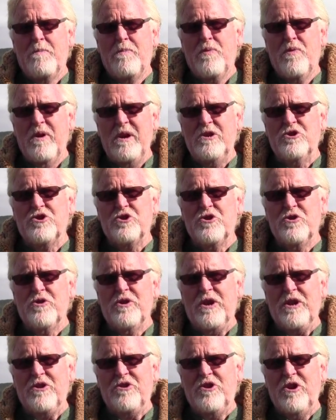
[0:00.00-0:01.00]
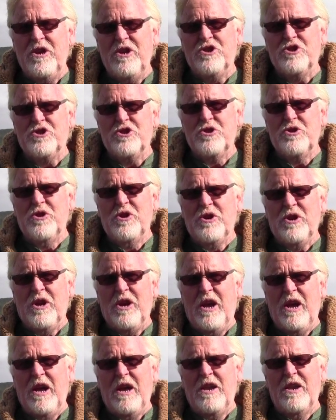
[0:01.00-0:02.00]
preacher and
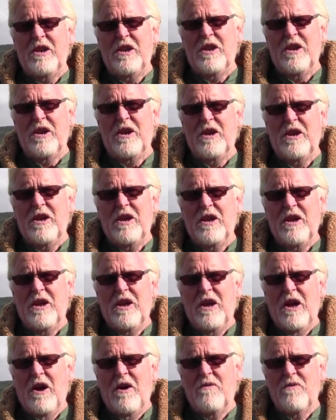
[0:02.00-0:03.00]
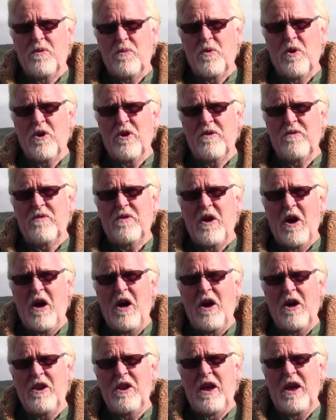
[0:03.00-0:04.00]
teacher and of the Word of
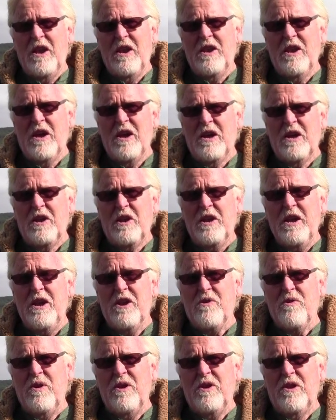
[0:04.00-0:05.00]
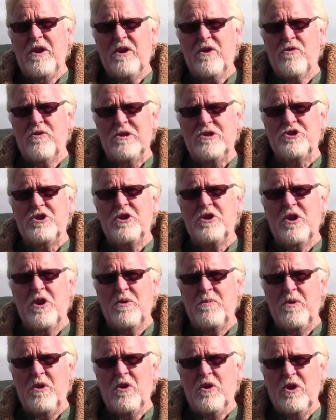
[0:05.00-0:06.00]
God and a leader in the Christian
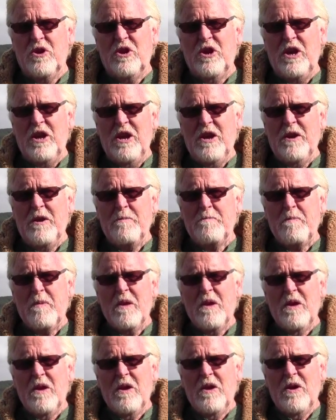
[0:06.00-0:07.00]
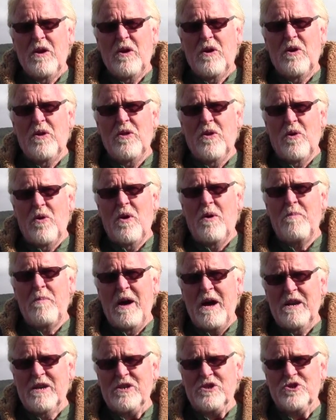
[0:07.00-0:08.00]
community, although a
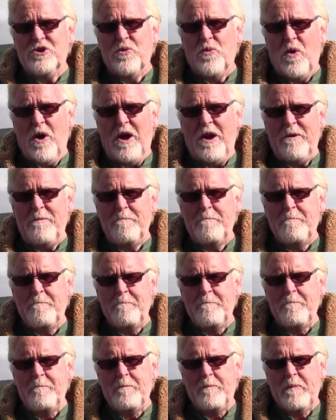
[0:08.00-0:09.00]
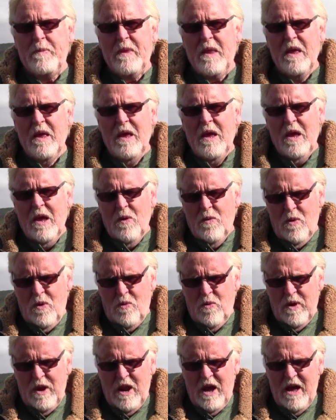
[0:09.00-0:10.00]
modest one.
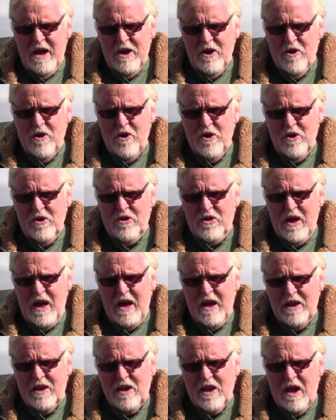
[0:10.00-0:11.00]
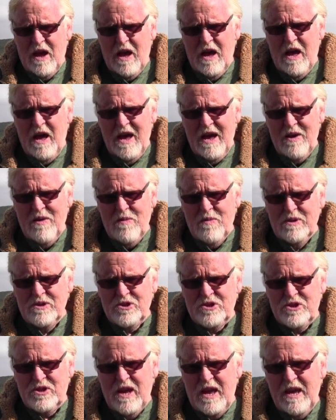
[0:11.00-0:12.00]
Well, when I heard that, I
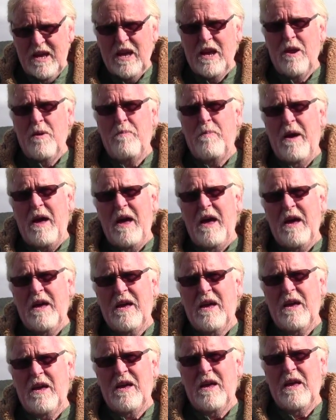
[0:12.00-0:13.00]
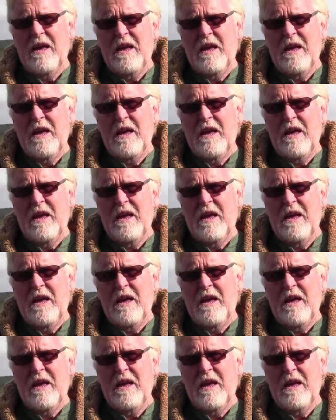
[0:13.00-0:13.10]
was taken aback